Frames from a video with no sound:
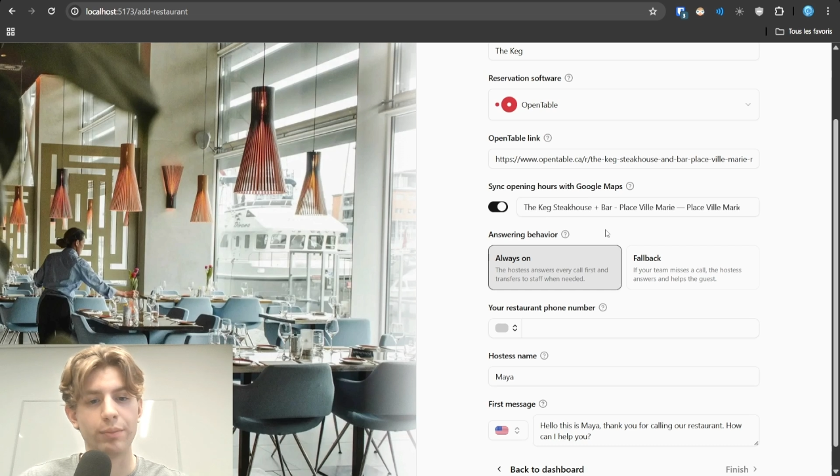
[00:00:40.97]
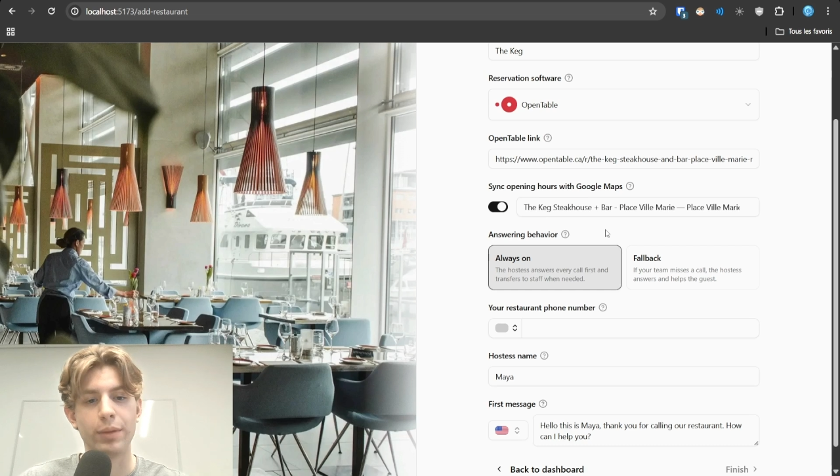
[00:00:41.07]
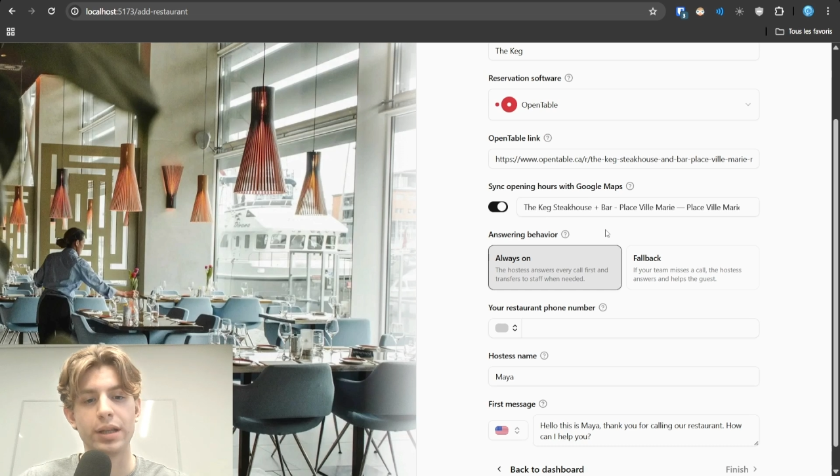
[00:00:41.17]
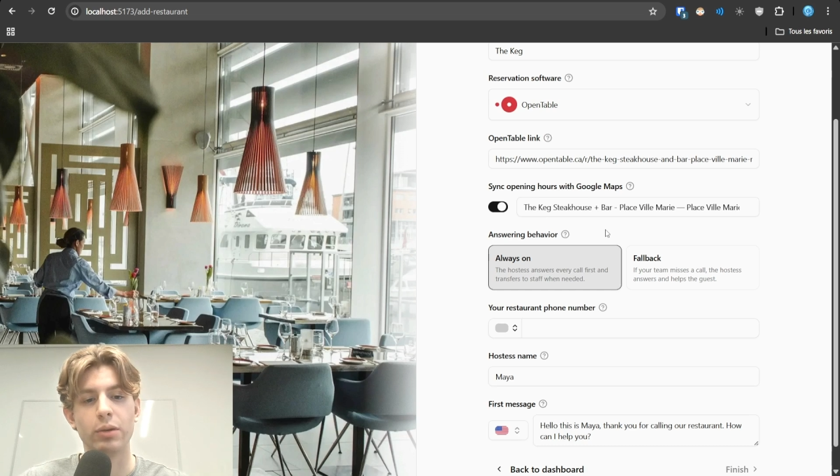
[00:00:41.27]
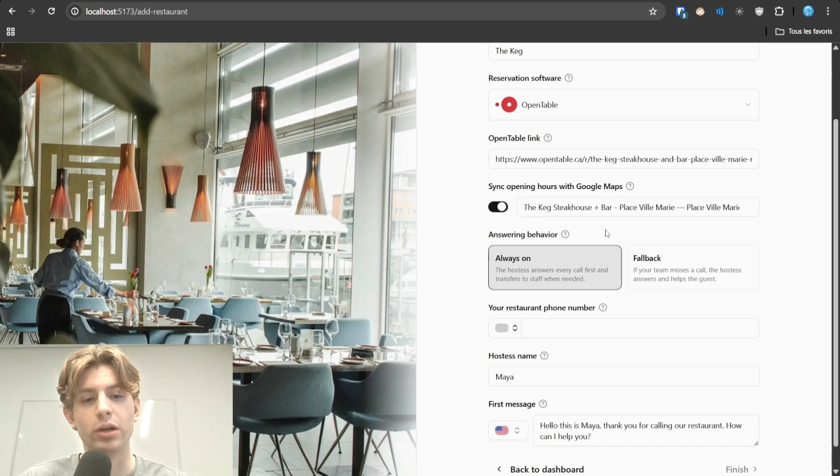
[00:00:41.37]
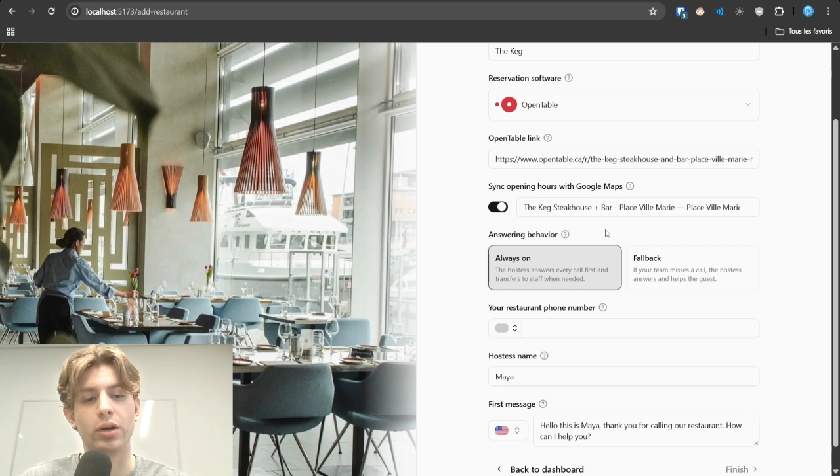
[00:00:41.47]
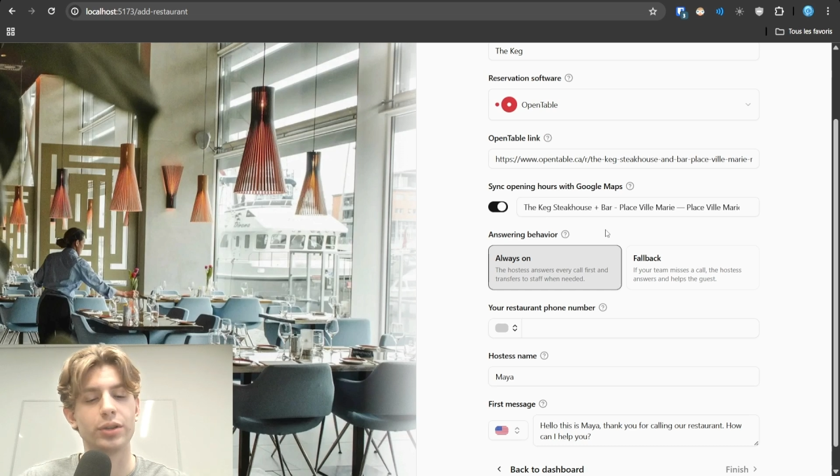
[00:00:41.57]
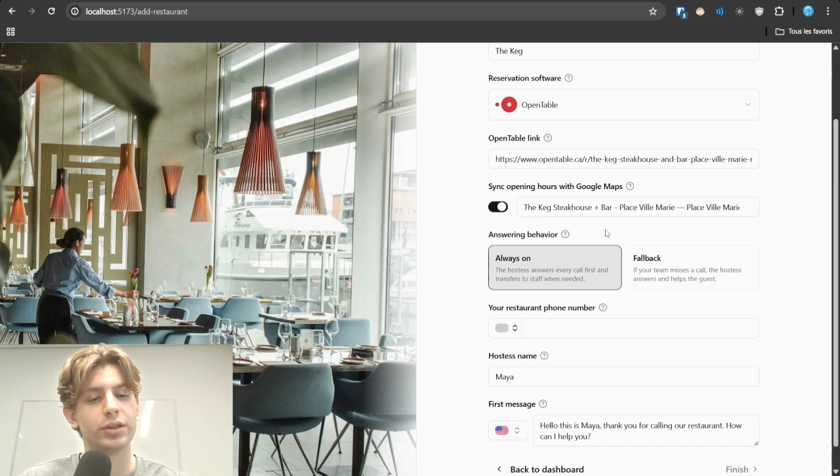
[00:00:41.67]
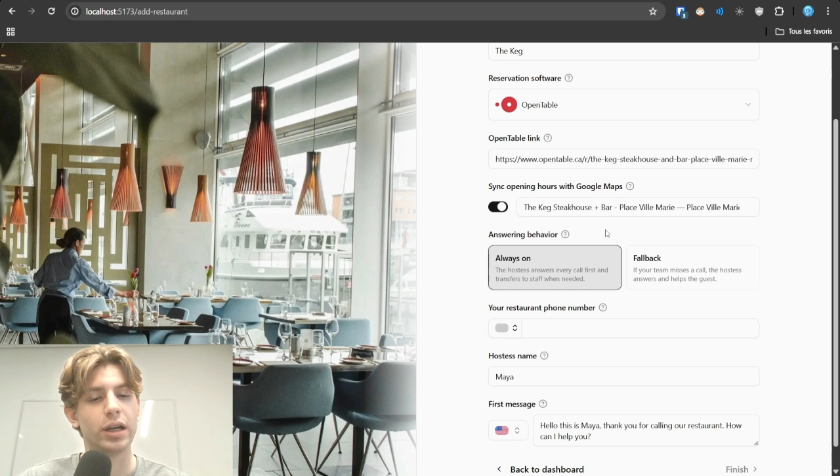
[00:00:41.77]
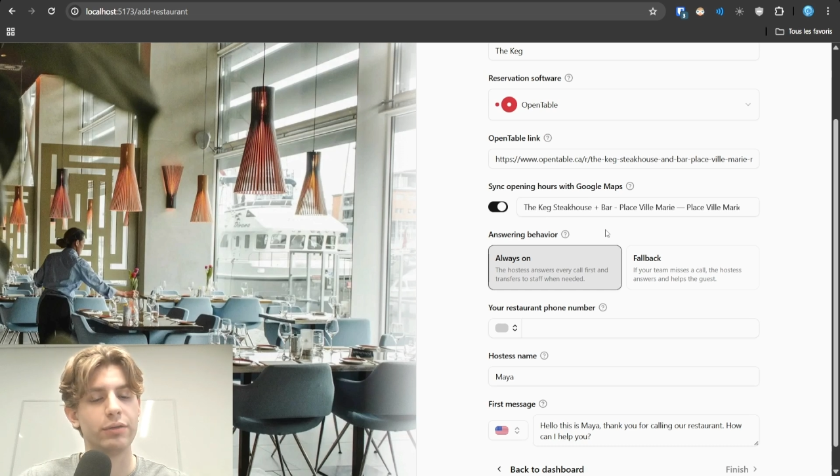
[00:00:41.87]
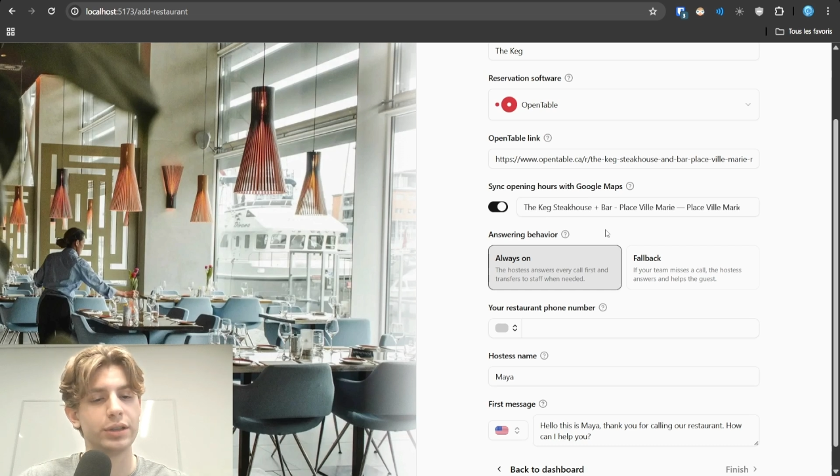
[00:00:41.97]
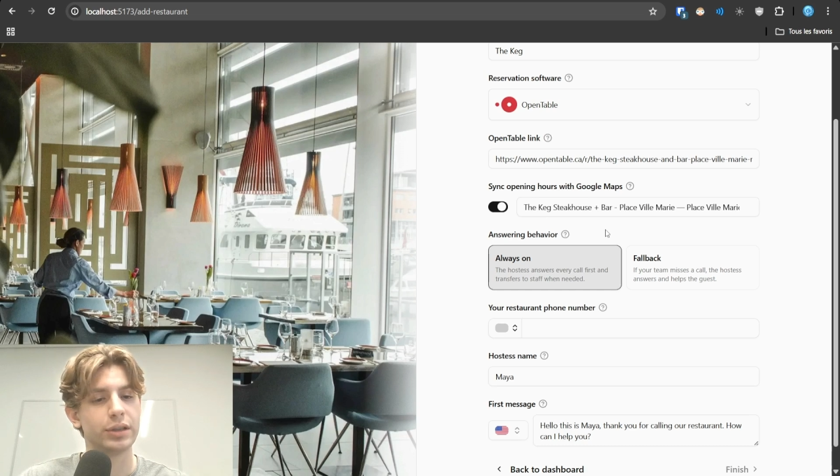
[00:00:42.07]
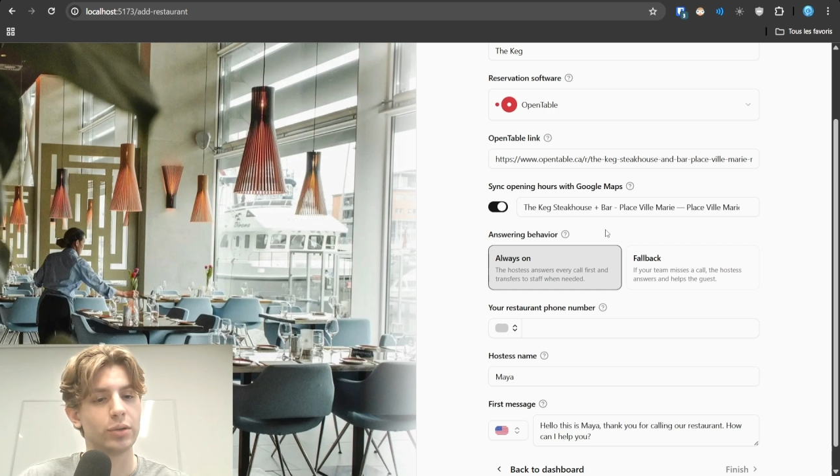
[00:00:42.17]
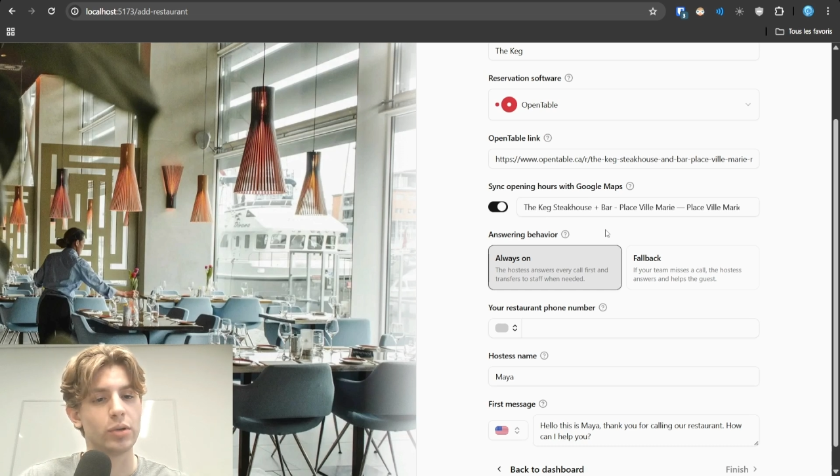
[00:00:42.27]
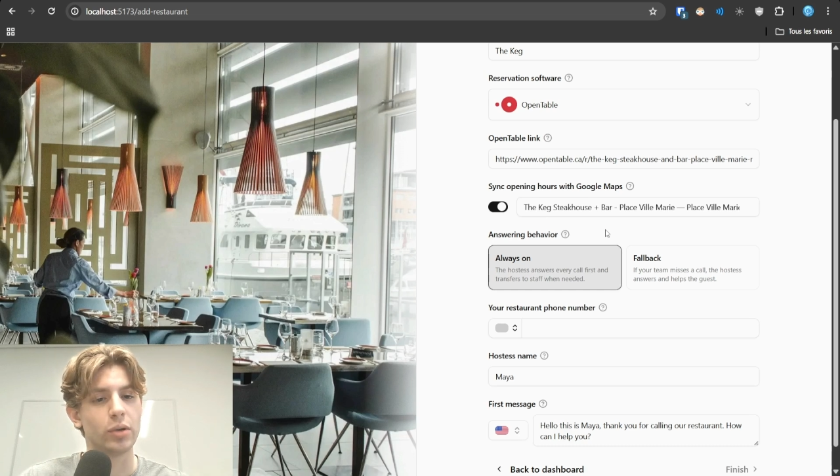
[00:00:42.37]
Maya will answer every
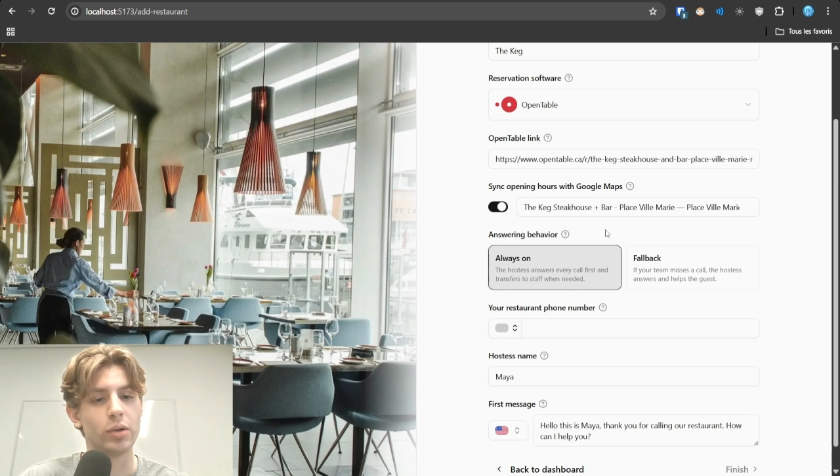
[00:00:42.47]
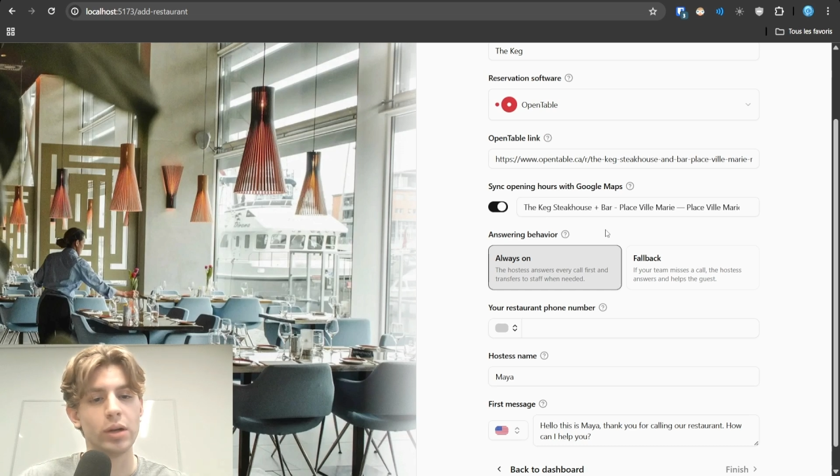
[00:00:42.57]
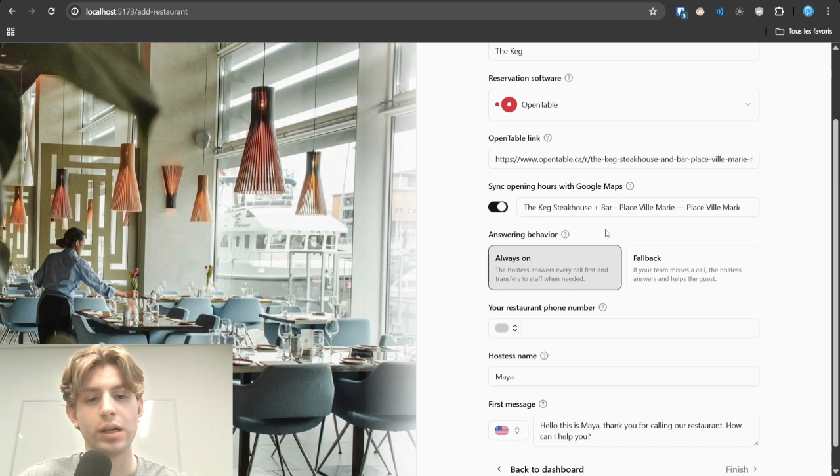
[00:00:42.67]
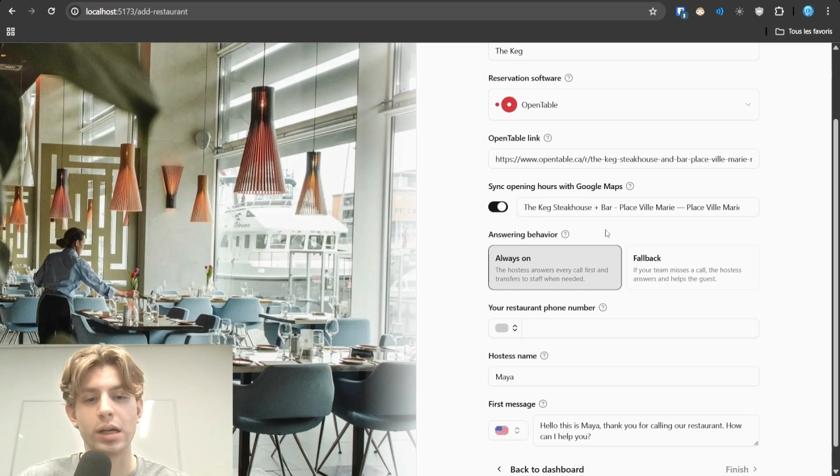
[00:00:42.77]
single call